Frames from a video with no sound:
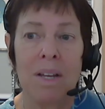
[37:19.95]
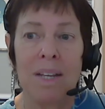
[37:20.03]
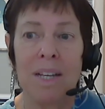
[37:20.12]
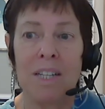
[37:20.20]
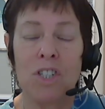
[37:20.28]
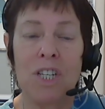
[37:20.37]

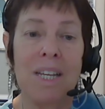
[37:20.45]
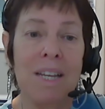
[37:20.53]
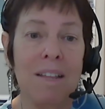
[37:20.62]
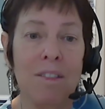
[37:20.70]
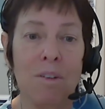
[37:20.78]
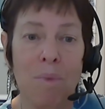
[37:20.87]
Is she
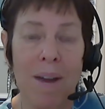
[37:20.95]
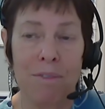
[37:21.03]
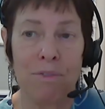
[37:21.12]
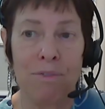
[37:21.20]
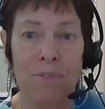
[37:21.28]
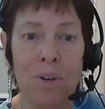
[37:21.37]
eating the
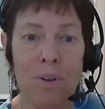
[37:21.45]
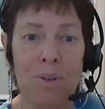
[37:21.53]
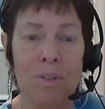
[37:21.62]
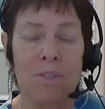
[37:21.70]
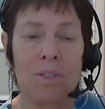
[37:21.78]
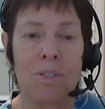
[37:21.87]
right
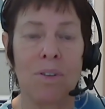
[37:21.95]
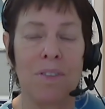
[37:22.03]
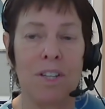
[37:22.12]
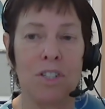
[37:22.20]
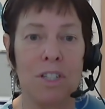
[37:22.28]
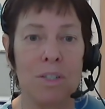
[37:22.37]
foods so
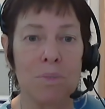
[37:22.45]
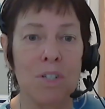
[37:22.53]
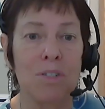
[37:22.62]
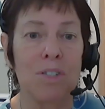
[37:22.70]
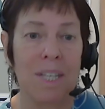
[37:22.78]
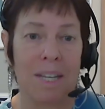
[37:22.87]
that she's
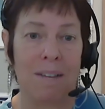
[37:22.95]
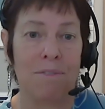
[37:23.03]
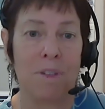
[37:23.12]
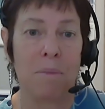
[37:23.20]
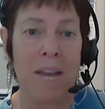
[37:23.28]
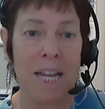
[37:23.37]
reducing
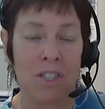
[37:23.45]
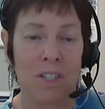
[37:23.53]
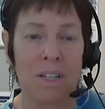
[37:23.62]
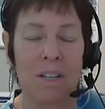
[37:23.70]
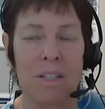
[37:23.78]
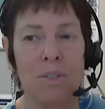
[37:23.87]
inflammation?
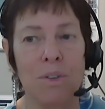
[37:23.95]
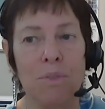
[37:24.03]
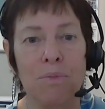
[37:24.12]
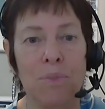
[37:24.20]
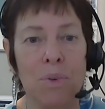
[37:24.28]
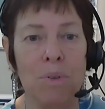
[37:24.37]
Because the
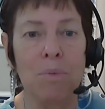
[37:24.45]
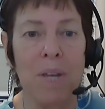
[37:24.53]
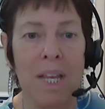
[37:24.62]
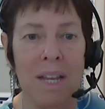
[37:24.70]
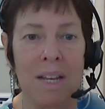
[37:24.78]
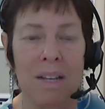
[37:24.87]
food
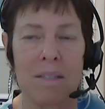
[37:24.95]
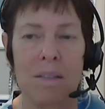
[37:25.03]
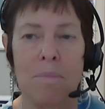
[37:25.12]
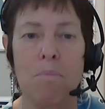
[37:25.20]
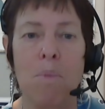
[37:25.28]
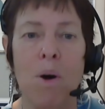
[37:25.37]
we eat is the
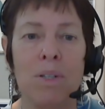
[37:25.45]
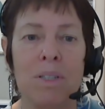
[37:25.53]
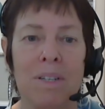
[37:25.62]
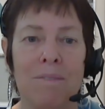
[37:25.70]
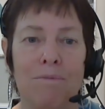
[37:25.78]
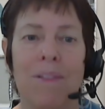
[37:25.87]

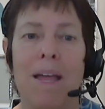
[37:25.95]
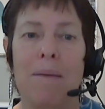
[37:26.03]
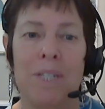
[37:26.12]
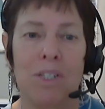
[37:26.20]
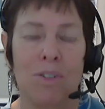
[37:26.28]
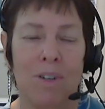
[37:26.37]
most
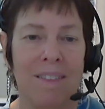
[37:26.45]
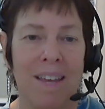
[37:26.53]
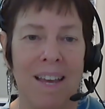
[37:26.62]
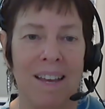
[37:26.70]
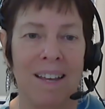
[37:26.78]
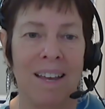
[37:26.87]
inflammatory
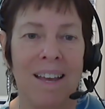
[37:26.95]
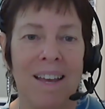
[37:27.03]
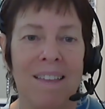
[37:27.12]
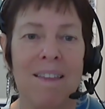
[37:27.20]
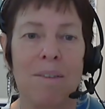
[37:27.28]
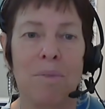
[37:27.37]
thing
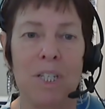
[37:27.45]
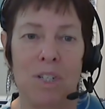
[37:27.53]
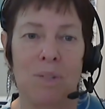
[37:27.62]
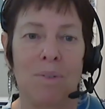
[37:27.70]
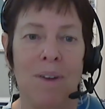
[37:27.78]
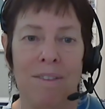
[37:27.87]
that we
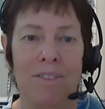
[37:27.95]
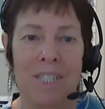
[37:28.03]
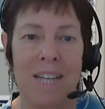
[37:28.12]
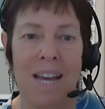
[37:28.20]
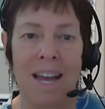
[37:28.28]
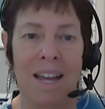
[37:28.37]
do every day.